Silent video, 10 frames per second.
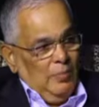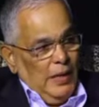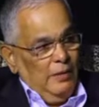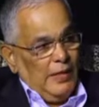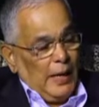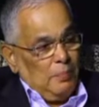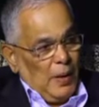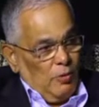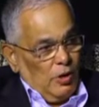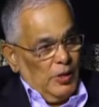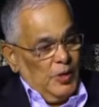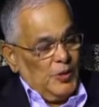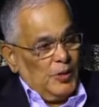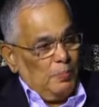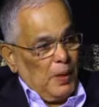believe that power
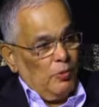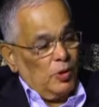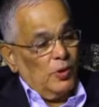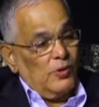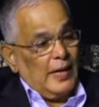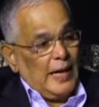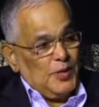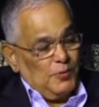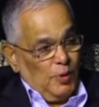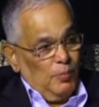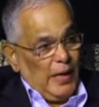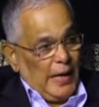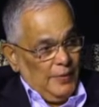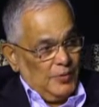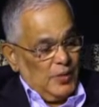is the power to transform
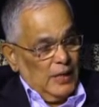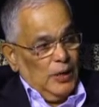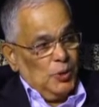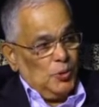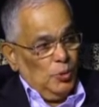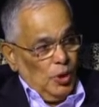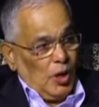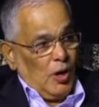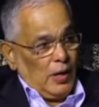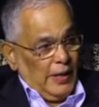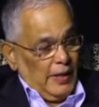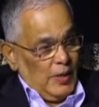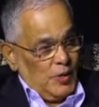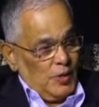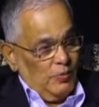lives. True
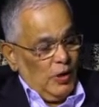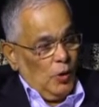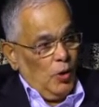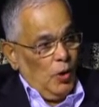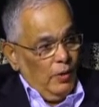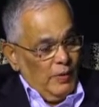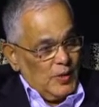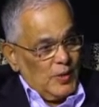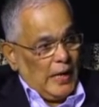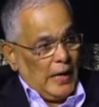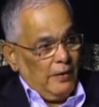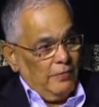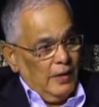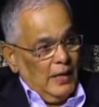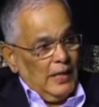godliness will always
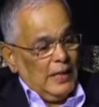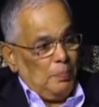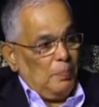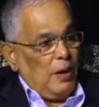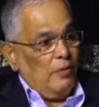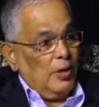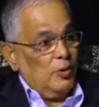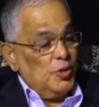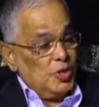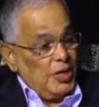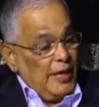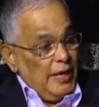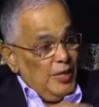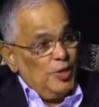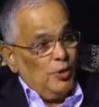have the power to
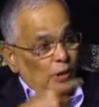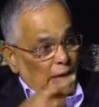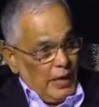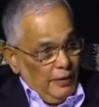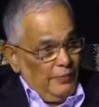change your life,